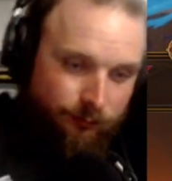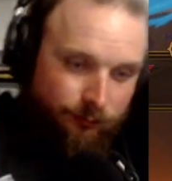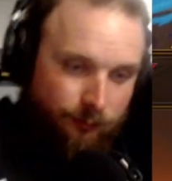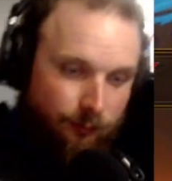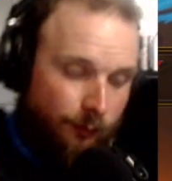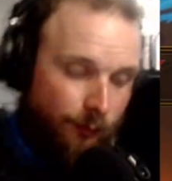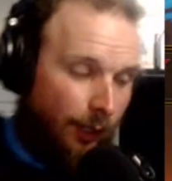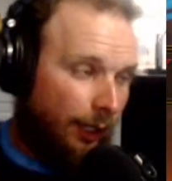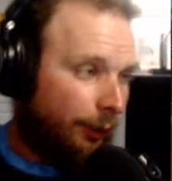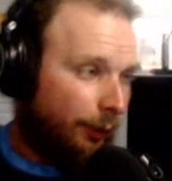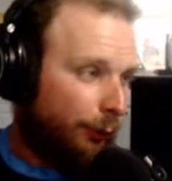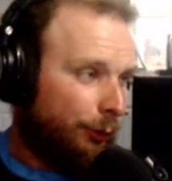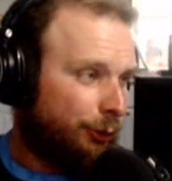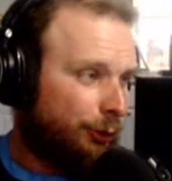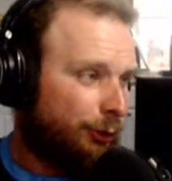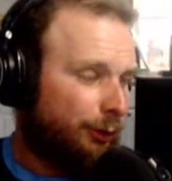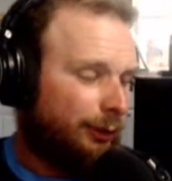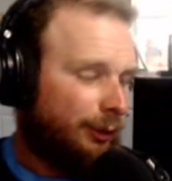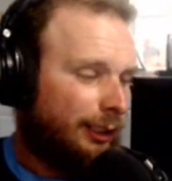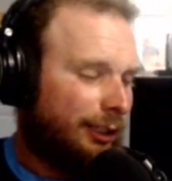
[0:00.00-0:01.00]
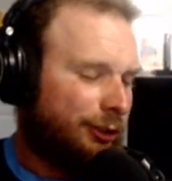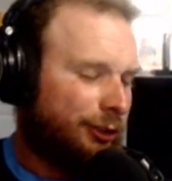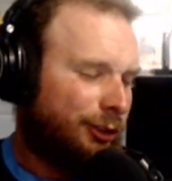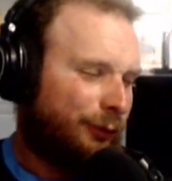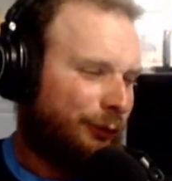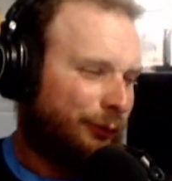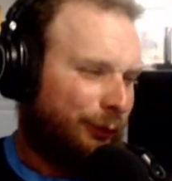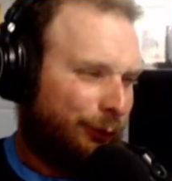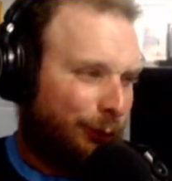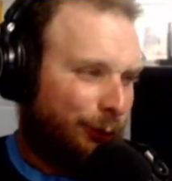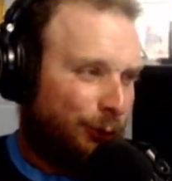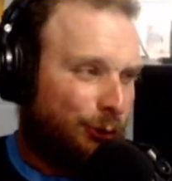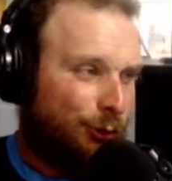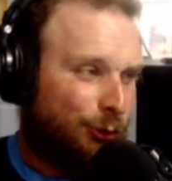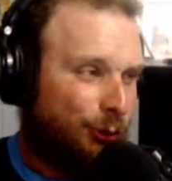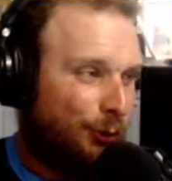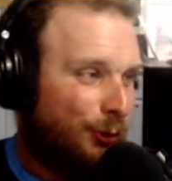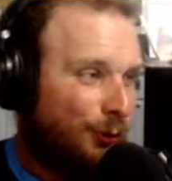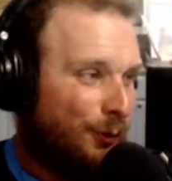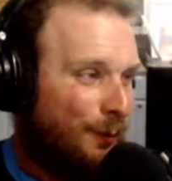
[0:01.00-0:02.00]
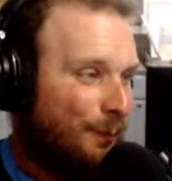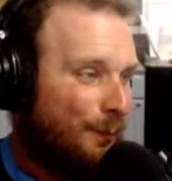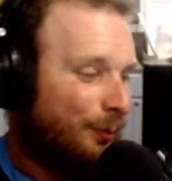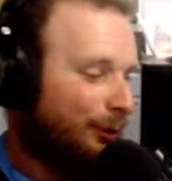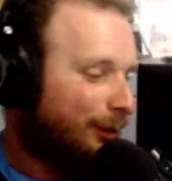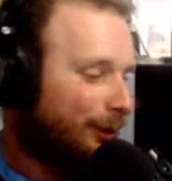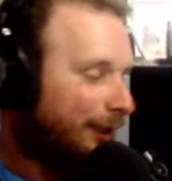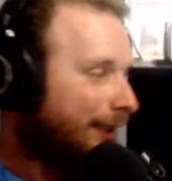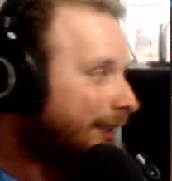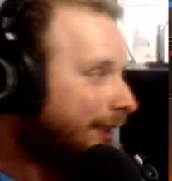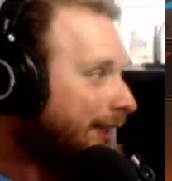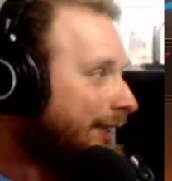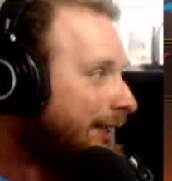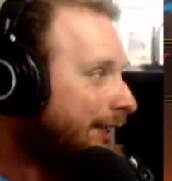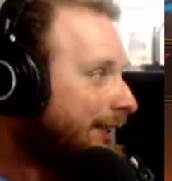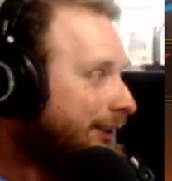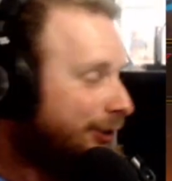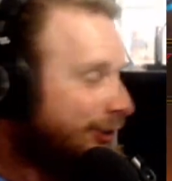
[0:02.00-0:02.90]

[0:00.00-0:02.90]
I don't know, there's still a lot of stuff we lose to, but like, it's a